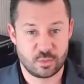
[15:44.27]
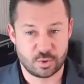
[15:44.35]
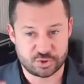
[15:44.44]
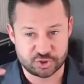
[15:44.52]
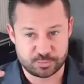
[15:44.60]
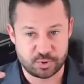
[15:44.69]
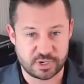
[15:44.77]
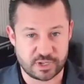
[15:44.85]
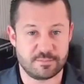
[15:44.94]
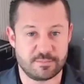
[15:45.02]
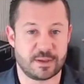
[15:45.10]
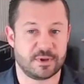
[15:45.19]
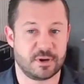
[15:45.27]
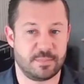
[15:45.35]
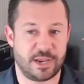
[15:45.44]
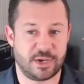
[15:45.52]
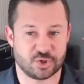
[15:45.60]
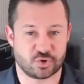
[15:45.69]
which is putting them in a
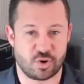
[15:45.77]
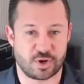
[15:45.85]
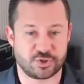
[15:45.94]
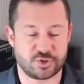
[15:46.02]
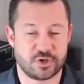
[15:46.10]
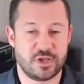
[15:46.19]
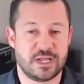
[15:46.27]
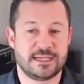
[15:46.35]
major crunch.